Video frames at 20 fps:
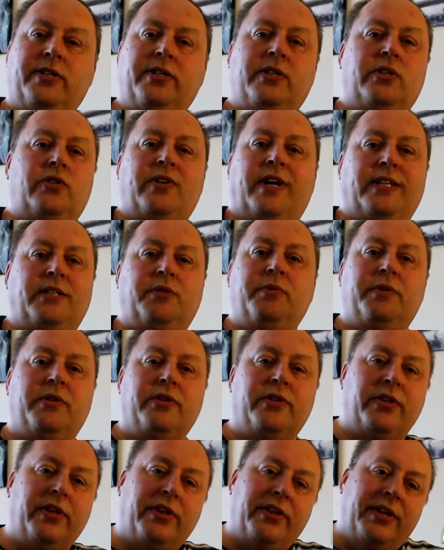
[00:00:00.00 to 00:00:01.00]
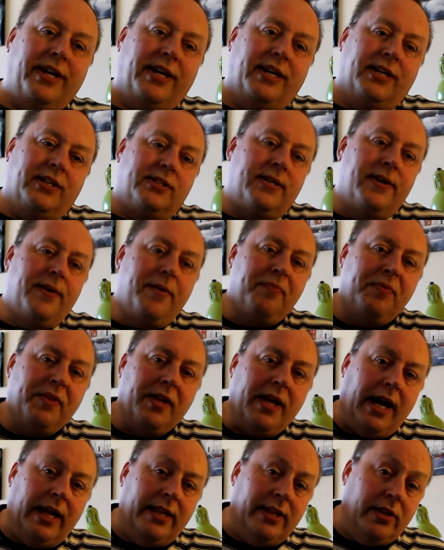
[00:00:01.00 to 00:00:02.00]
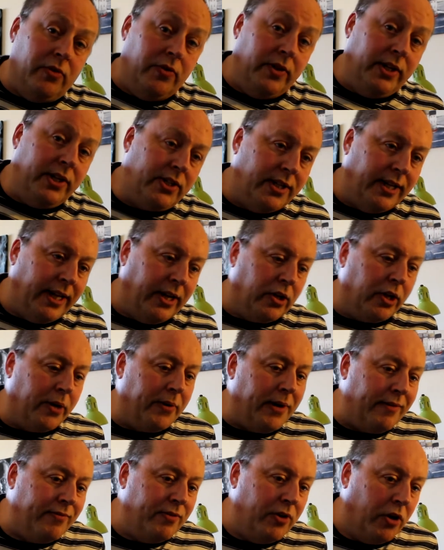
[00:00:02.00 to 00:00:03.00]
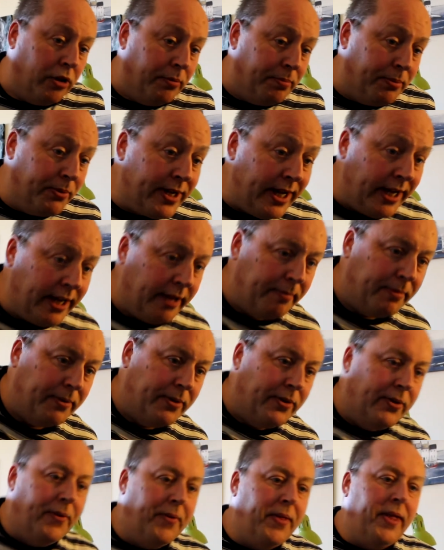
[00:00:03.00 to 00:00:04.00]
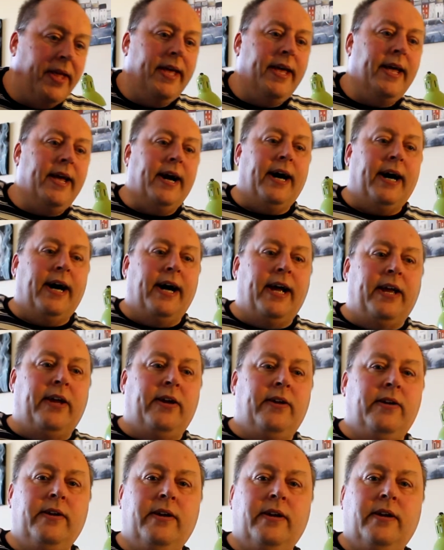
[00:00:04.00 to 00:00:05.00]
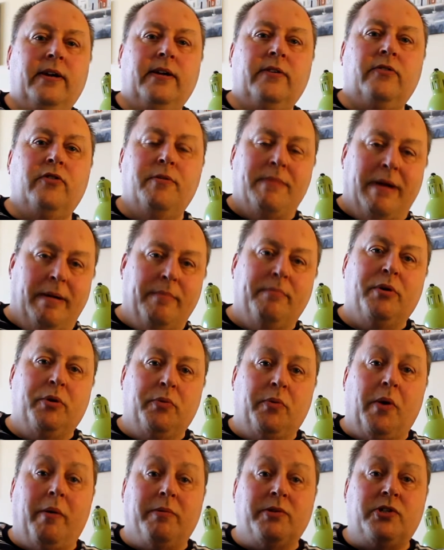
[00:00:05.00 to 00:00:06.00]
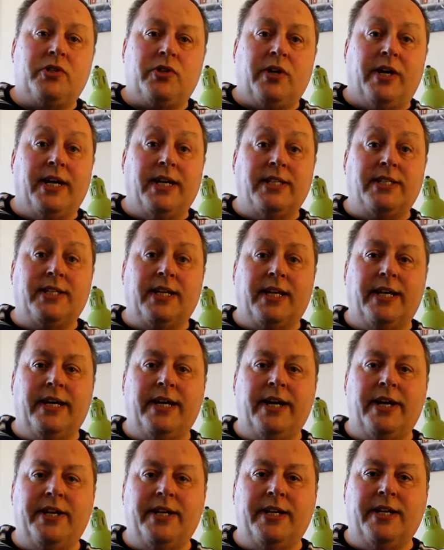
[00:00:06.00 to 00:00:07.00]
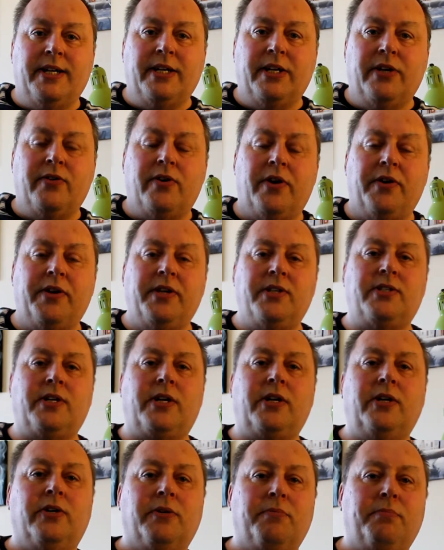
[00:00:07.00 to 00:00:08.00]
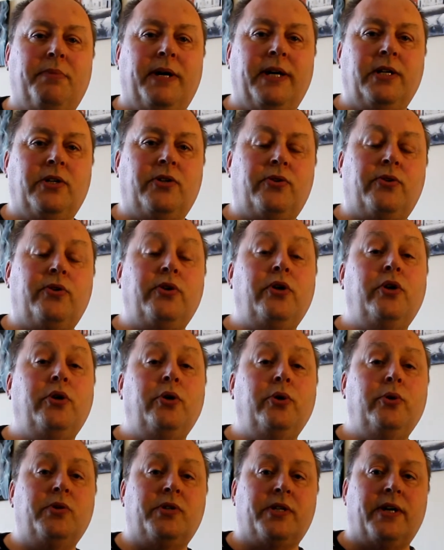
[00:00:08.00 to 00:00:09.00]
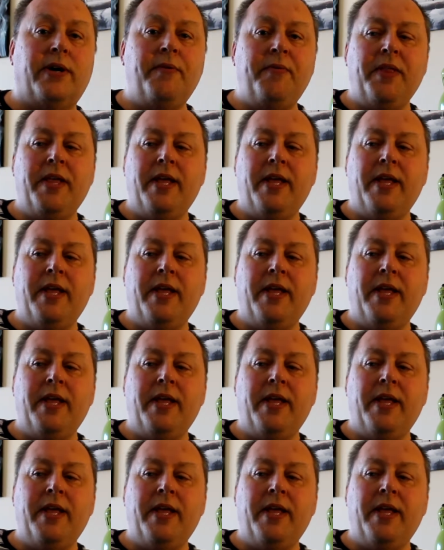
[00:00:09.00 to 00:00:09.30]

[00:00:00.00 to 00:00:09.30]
distracted with other things. And then recently, although I haven't got the book anymore, I remembered what I was trying to learn earlier on. It's a cut by Hooser,